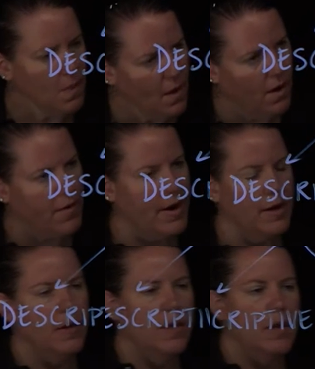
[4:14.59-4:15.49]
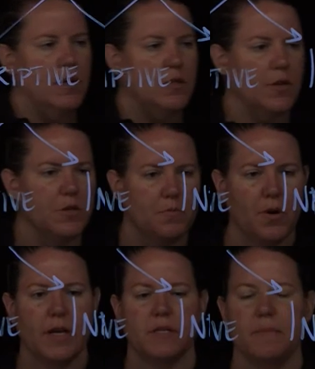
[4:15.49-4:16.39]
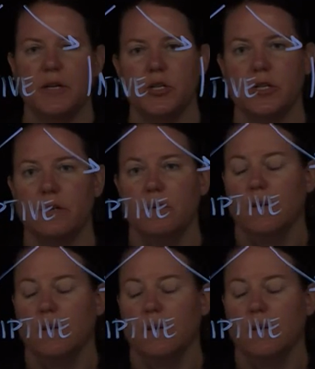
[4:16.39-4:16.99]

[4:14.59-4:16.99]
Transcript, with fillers: All right, so there's point estimation.